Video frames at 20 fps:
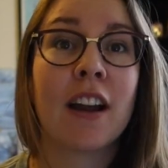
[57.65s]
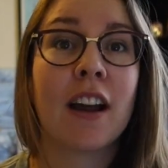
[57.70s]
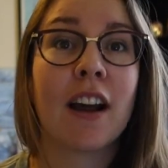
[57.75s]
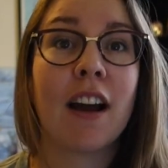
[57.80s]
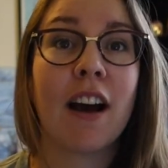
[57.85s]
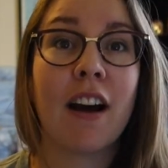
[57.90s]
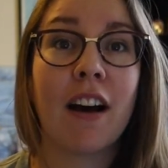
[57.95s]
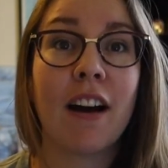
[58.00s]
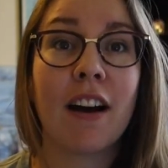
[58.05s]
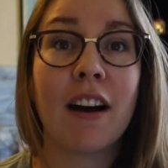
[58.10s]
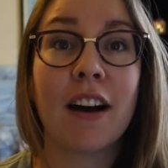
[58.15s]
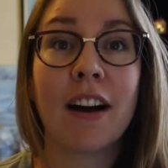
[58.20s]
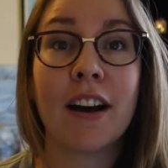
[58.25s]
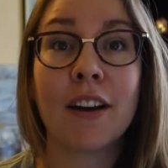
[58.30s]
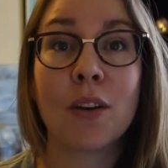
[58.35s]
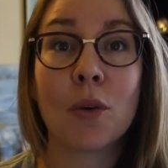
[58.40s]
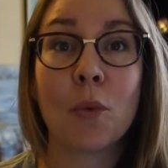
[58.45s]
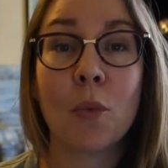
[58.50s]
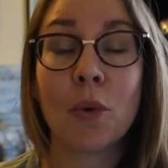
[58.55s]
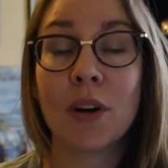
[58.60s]
on
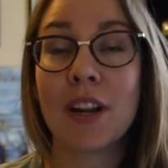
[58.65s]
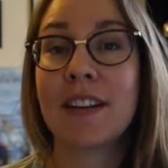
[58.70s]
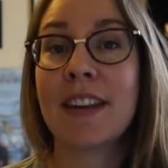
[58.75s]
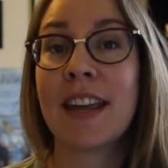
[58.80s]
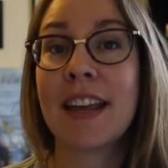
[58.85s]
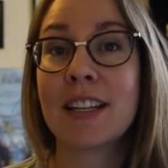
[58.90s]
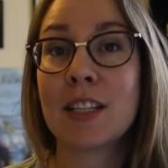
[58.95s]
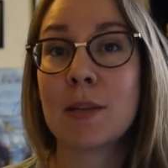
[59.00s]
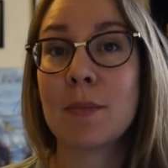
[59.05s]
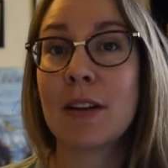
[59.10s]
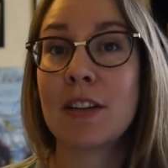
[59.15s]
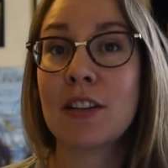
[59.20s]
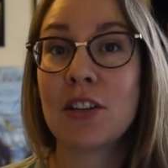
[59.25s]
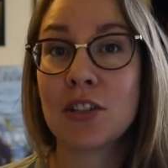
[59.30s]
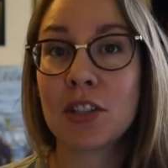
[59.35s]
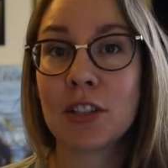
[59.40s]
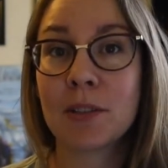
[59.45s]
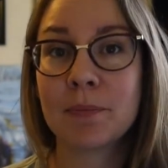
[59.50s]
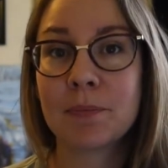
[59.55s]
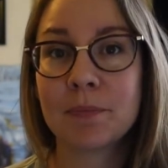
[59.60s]
what it takes to be a
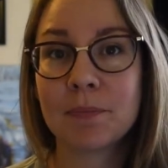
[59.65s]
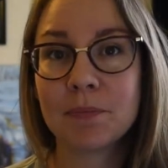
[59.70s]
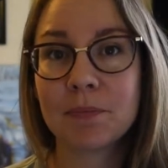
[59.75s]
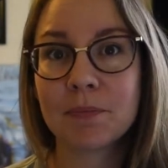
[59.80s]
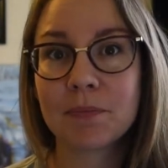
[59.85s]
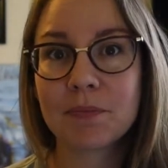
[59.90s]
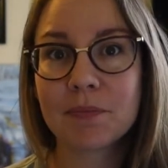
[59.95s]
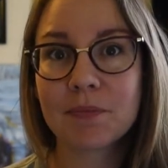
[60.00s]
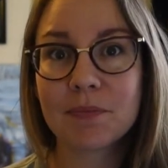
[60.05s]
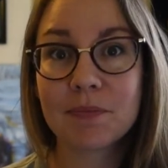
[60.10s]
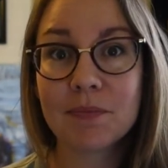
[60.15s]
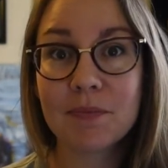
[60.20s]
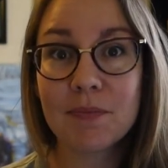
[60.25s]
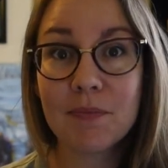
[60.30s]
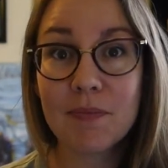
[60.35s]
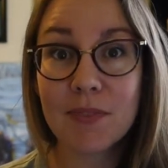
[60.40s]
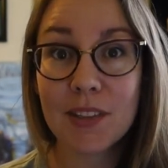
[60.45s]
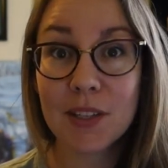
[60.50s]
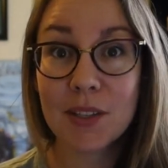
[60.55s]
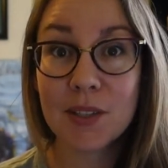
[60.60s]
teacher.
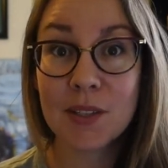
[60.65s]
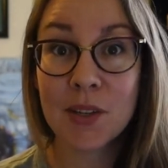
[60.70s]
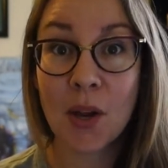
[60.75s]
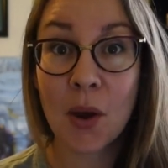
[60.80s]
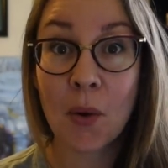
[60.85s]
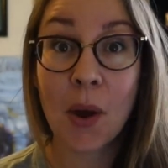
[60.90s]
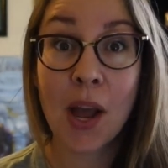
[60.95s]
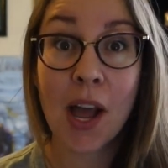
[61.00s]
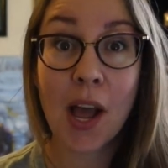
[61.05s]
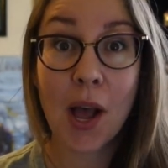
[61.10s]
So